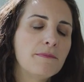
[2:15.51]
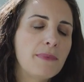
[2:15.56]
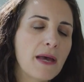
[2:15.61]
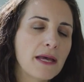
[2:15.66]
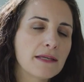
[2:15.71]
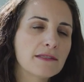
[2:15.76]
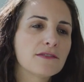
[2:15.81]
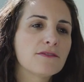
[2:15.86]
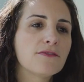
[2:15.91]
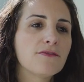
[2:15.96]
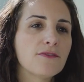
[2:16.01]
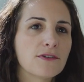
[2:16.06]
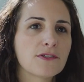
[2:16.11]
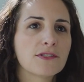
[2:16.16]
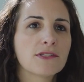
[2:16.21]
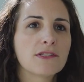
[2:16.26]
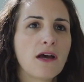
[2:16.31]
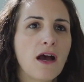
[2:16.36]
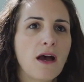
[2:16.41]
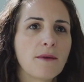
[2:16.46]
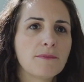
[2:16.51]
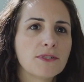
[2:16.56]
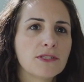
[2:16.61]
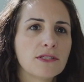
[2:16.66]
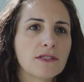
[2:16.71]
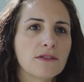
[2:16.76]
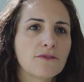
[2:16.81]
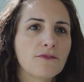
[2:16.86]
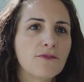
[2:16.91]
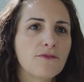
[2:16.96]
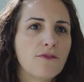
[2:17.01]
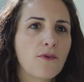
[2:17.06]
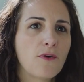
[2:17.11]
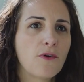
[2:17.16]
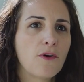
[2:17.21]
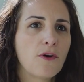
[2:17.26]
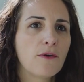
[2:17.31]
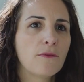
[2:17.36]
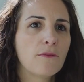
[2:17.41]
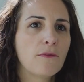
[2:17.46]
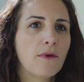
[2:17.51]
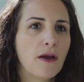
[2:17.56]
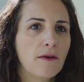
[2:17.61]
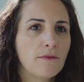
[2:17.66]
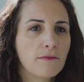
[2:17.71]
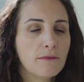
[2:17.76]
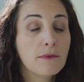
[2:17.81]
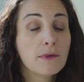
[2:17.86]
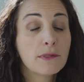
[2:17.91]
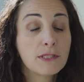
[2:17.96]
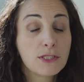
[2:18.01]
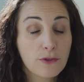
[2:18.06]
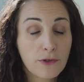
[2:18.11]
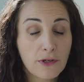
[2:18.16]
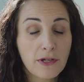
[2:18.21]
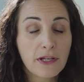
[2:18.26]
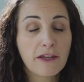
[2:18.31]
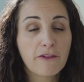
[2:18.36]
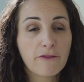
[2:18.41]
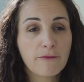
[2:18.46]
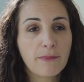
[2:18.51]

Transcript: best first option for the majority